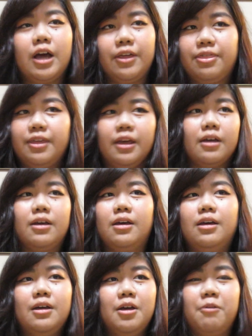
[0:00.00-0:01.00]
I
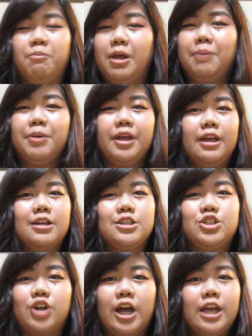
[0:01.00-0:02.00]
think maybe
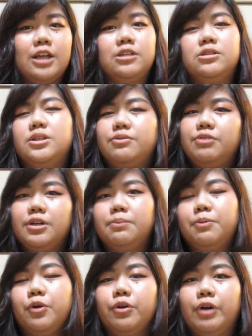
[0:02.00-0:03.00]
try a different
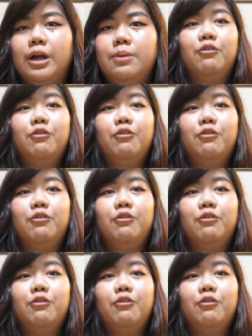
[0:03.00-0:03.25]
program.